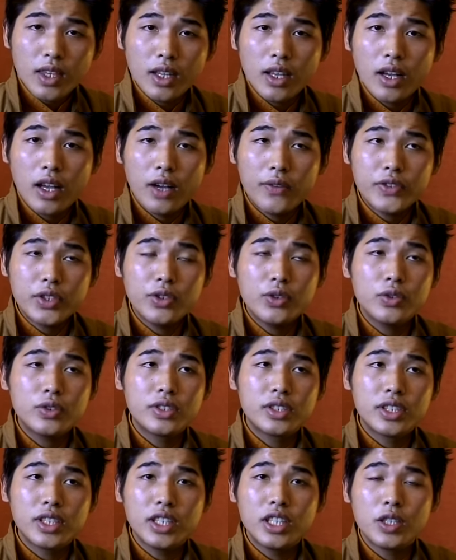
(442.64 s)
after you've
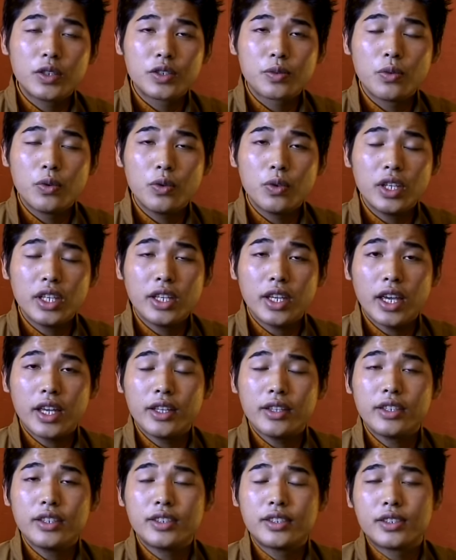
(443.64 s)
seen this movie
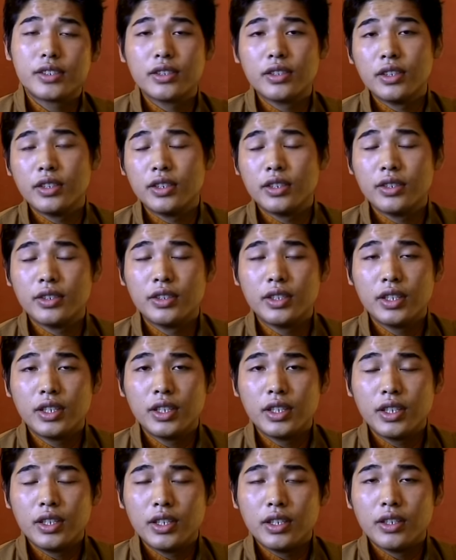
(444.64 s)
and this.
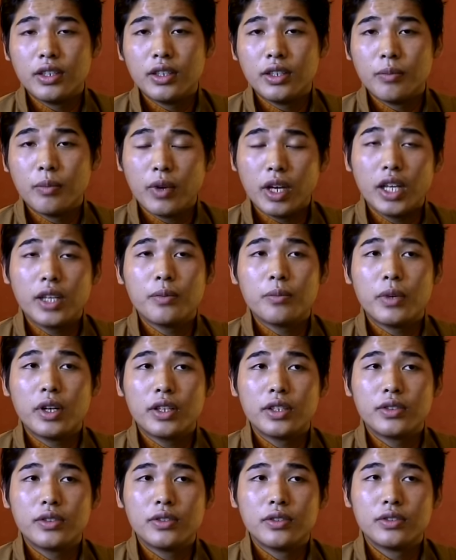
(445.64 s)

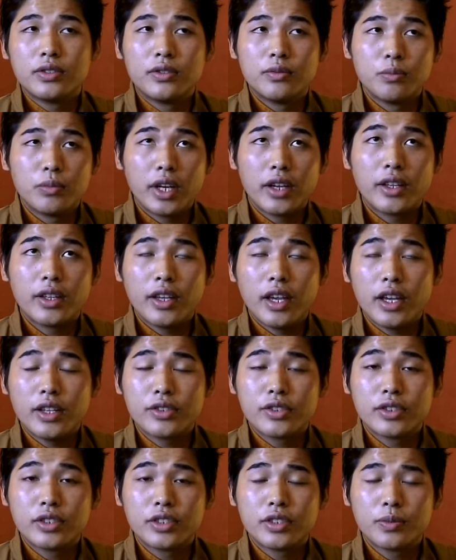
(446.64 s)
My
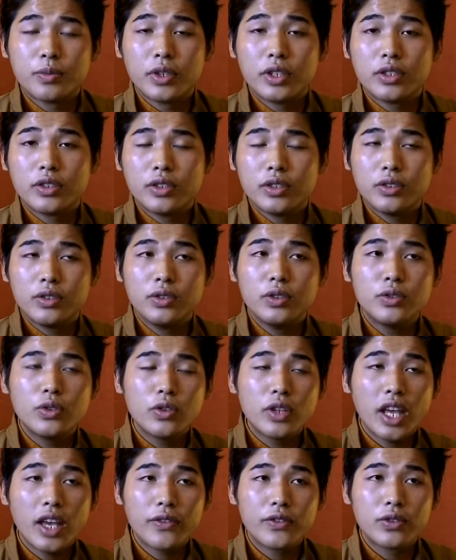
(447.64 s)
answers, but you
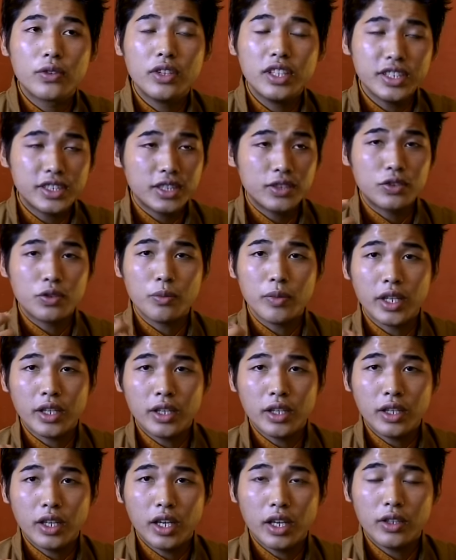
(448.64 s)
don't have to listen to
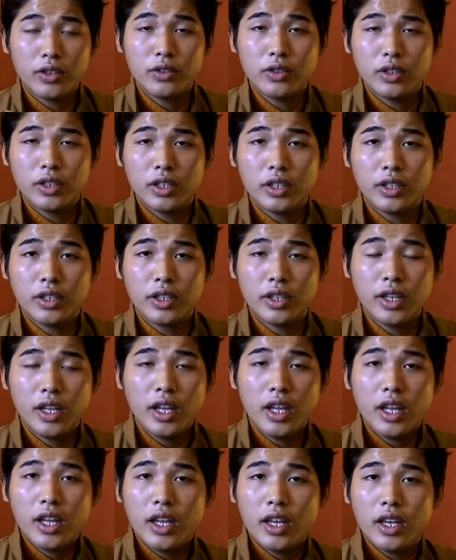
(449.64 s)
me, and
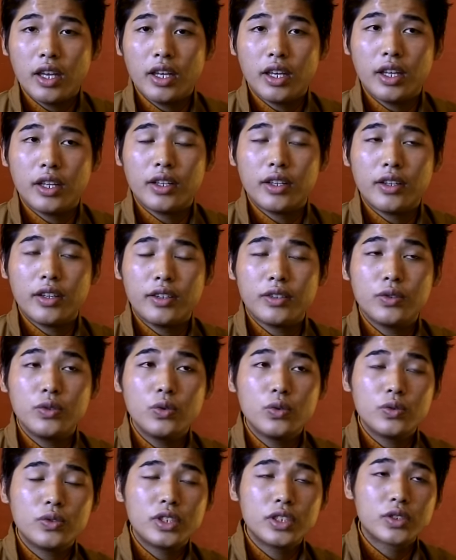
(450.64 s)

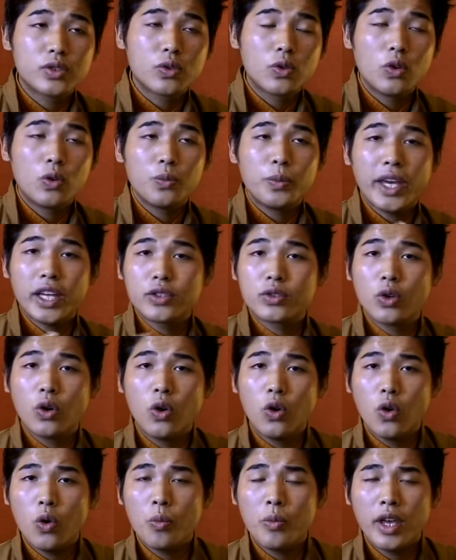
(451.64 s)
you just go back to
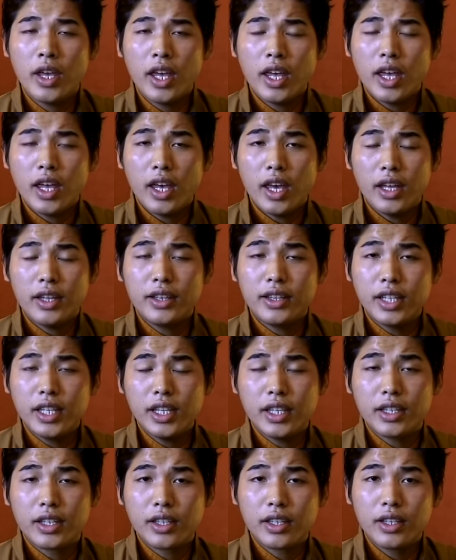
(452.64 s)
home and
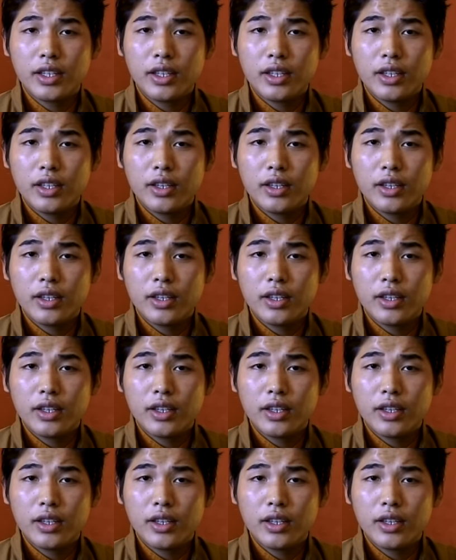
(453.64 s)
think.